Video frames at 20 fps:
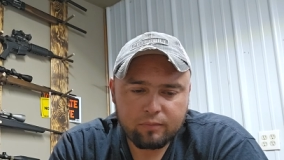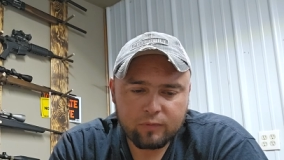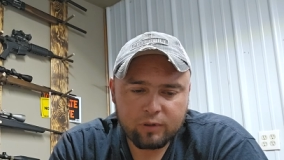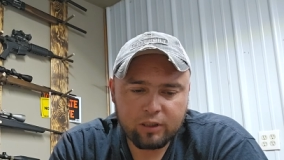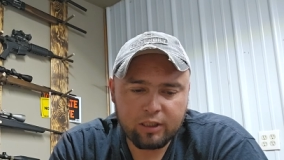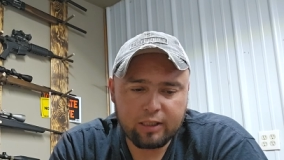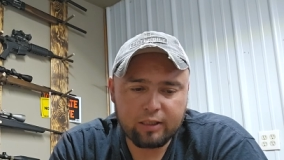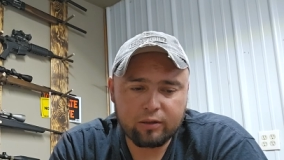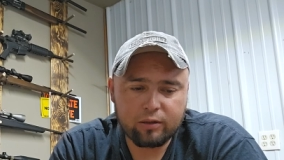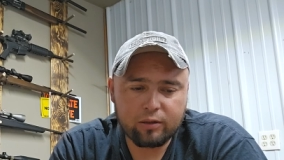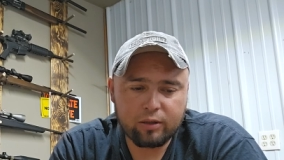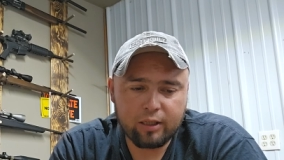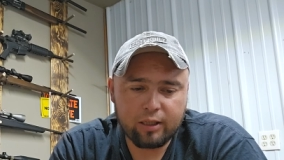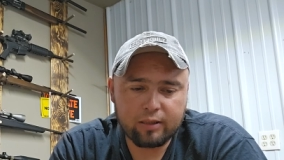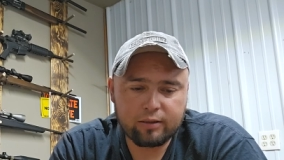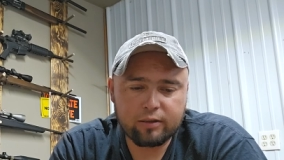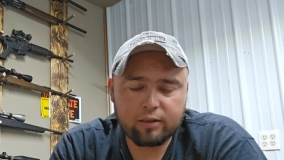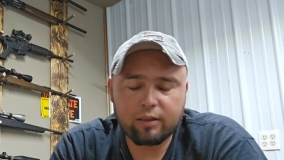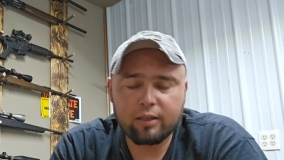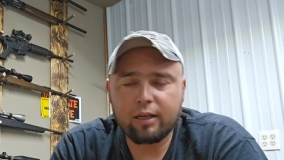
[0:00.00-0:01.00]
Kind of
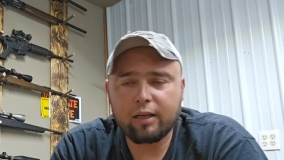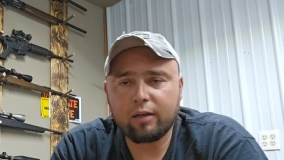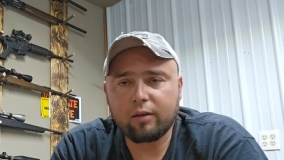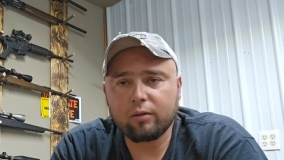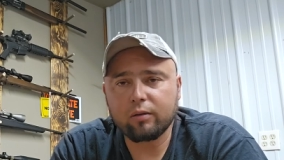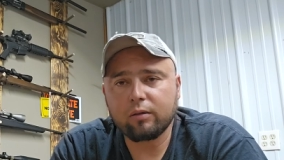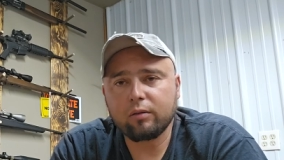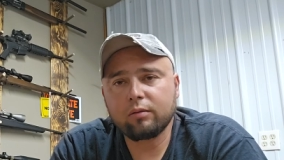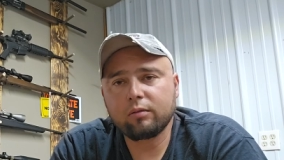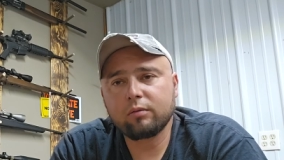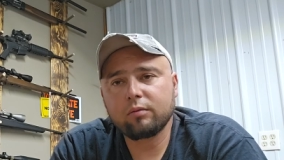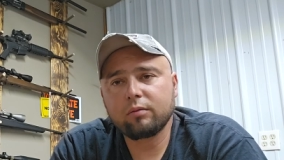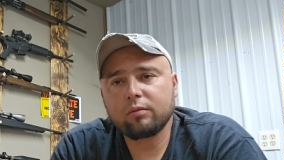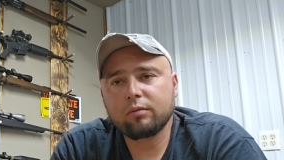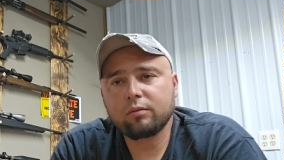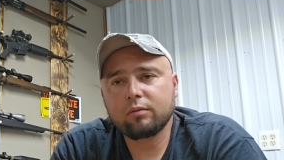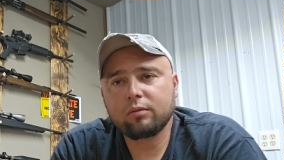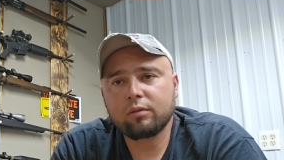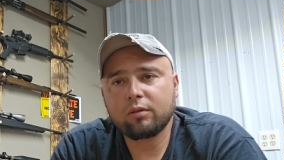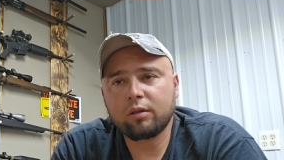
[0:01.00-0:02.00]
drags you down
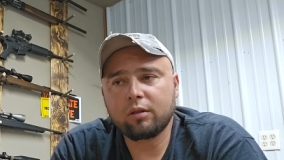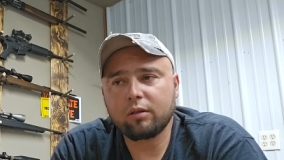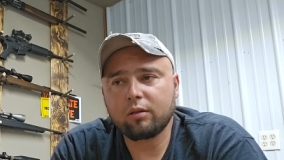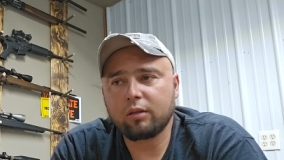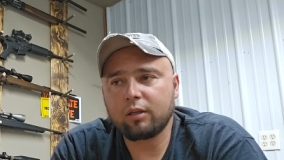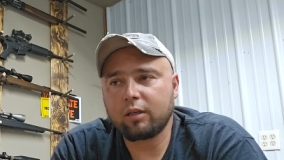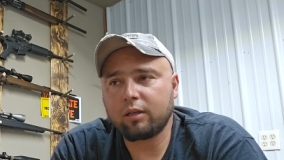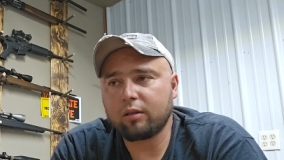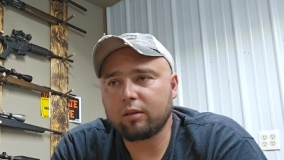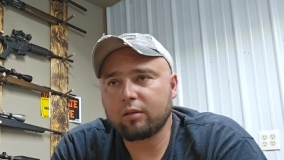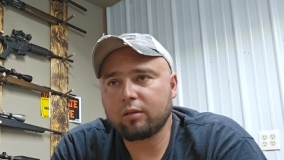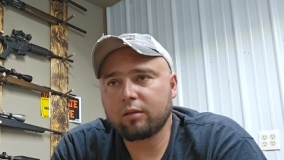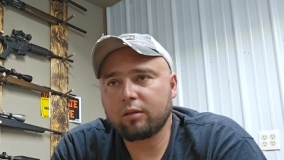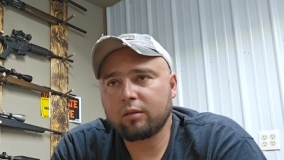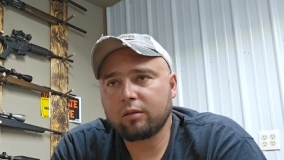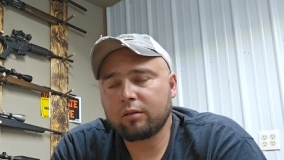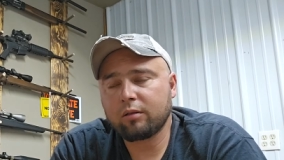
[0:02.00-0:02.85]
hunting elk.